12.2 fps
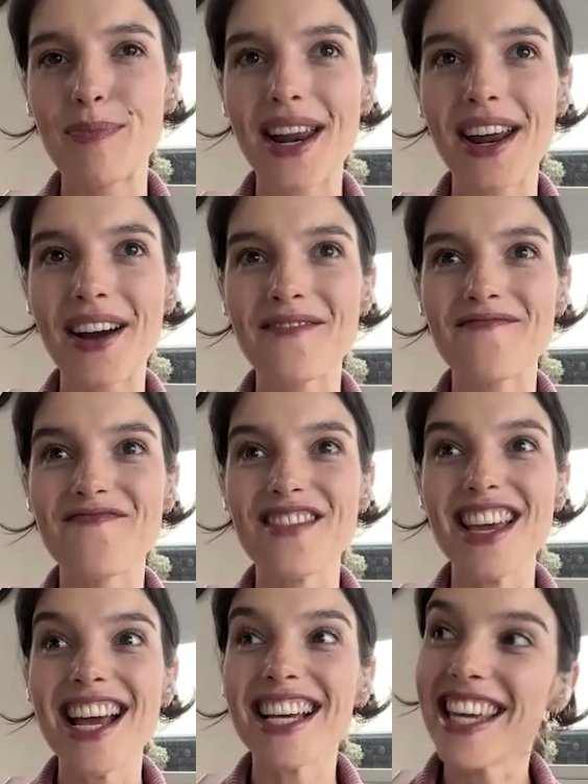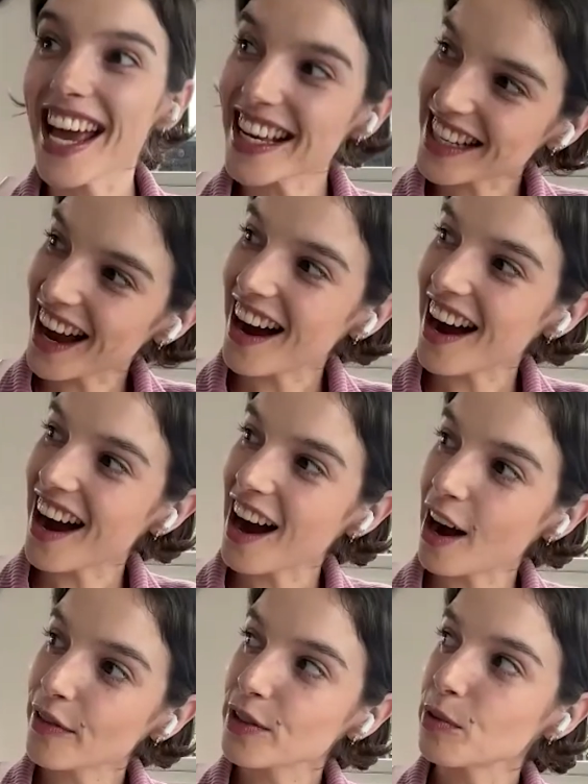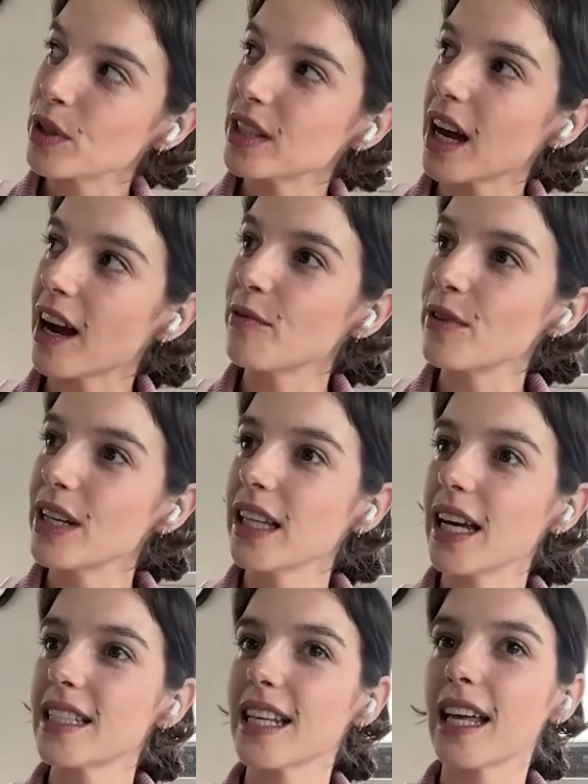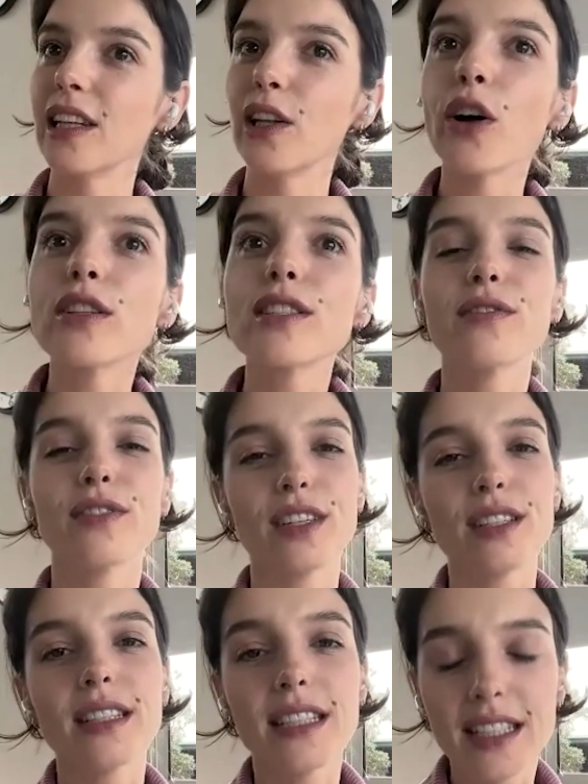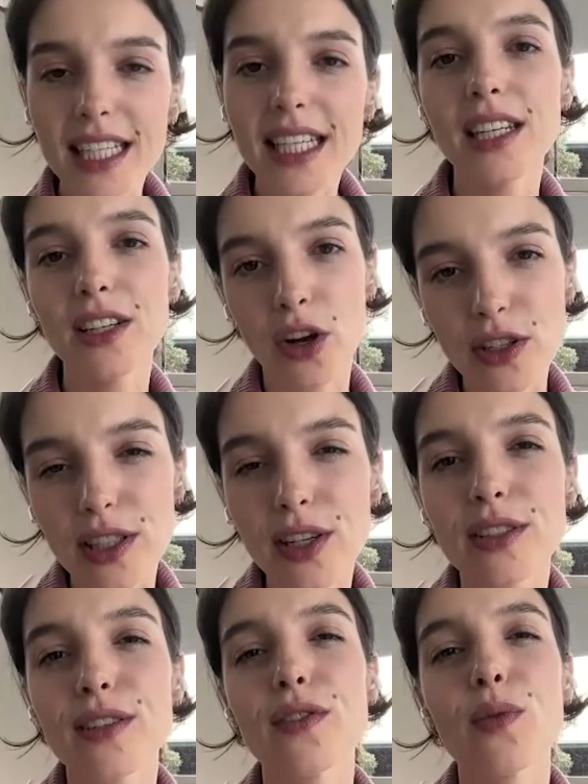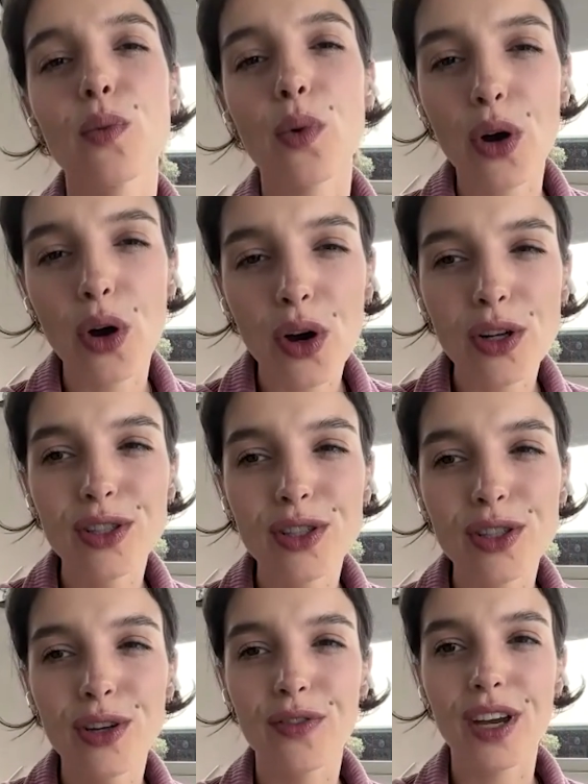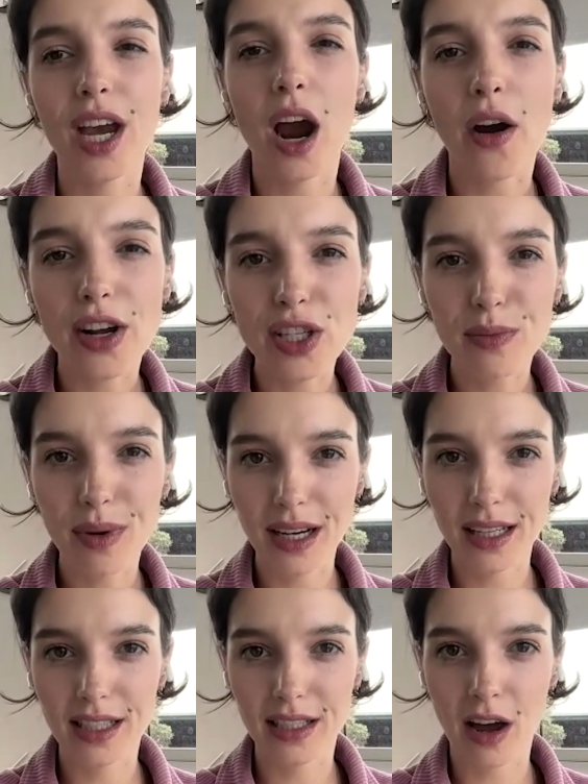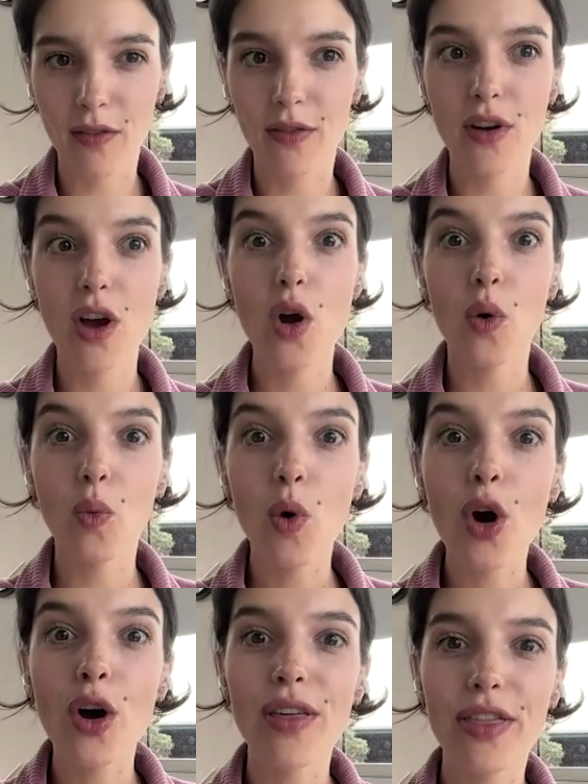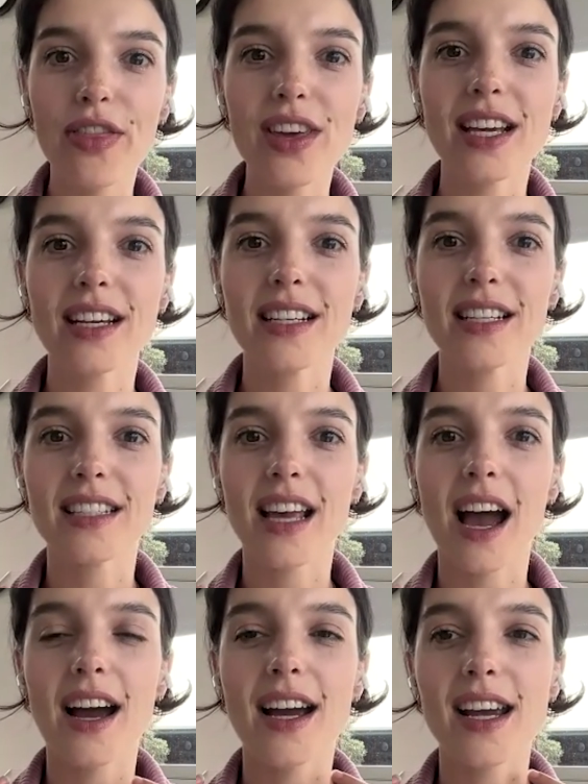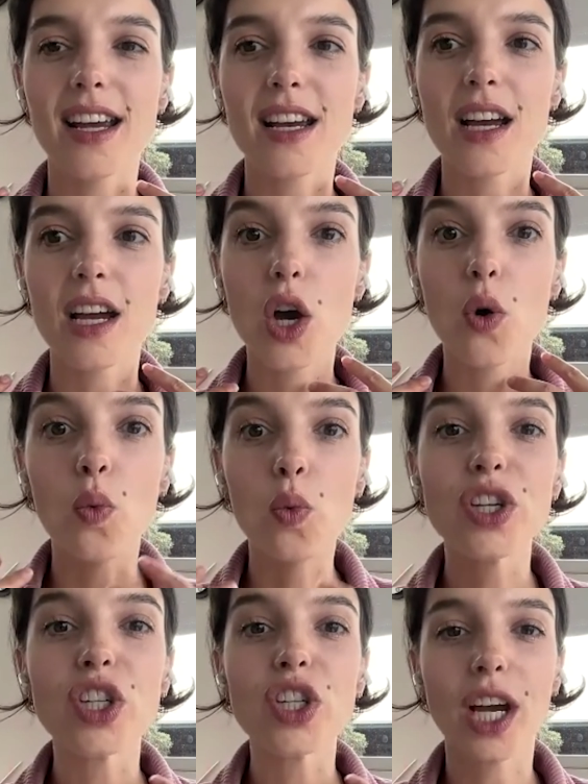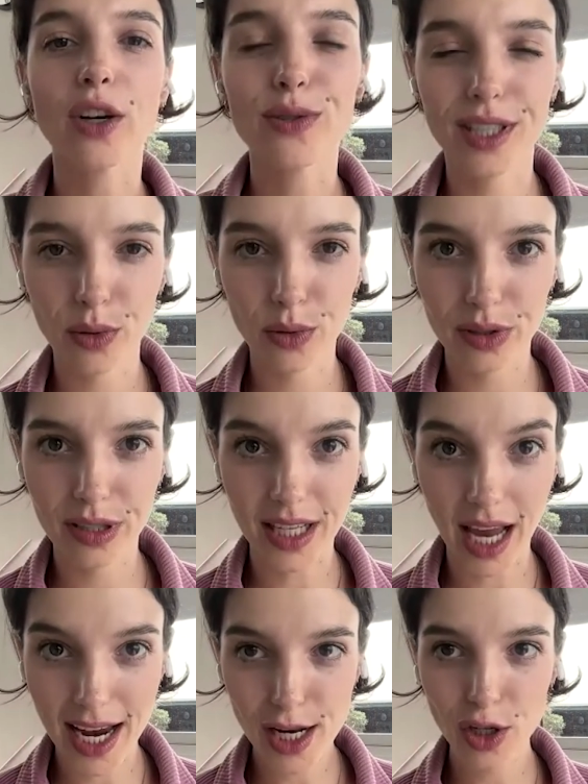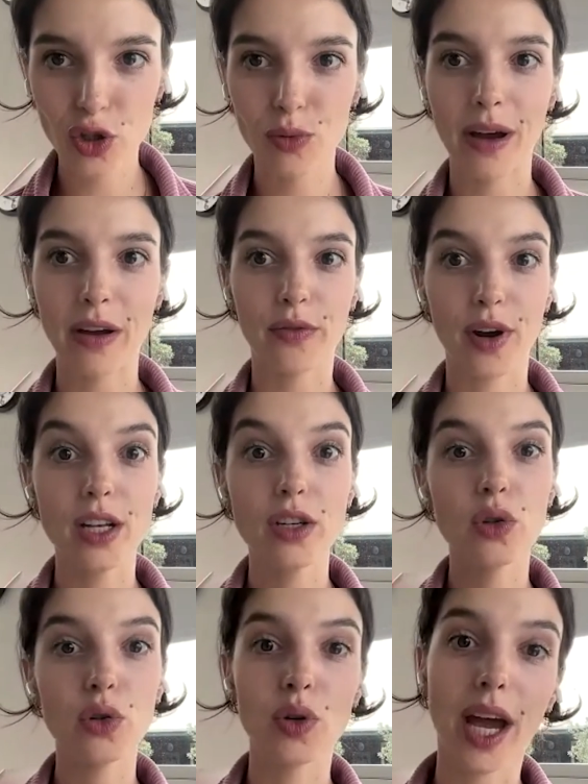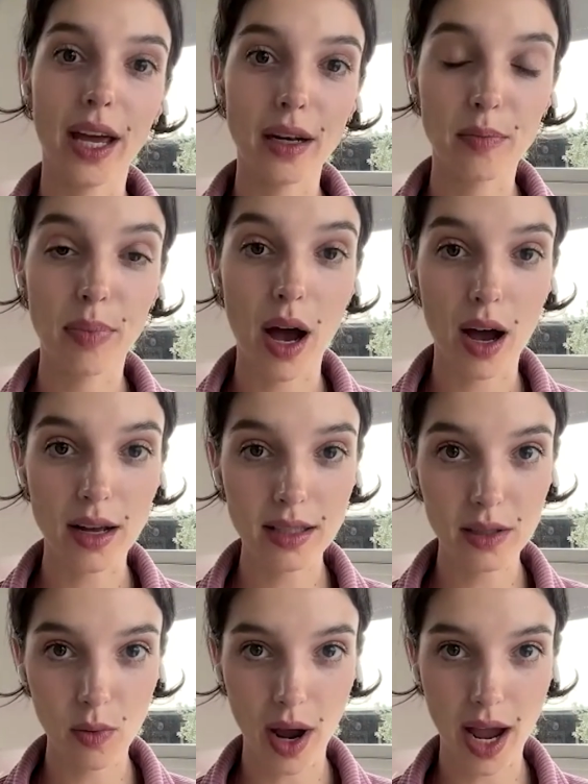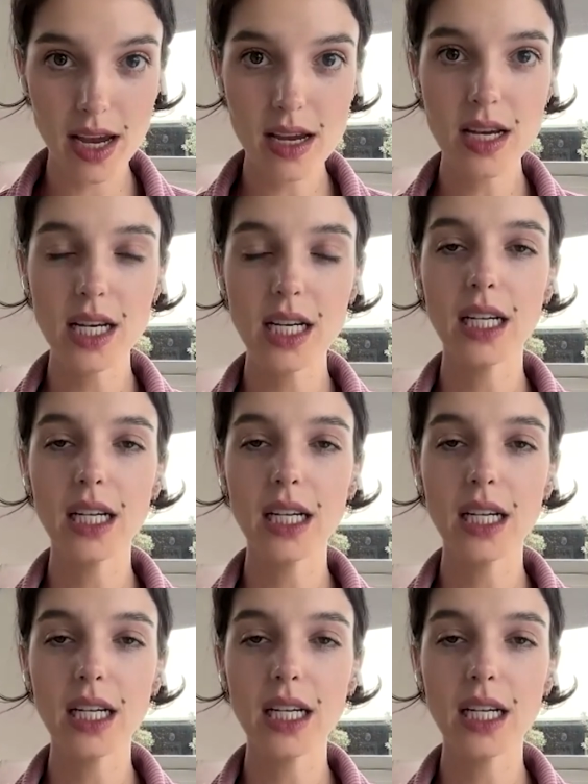But yes, afterwards, I realized that lots of the sticky notes, lots of the words of encouragement and stuff were things I wish I could still say to my friend who had passed away.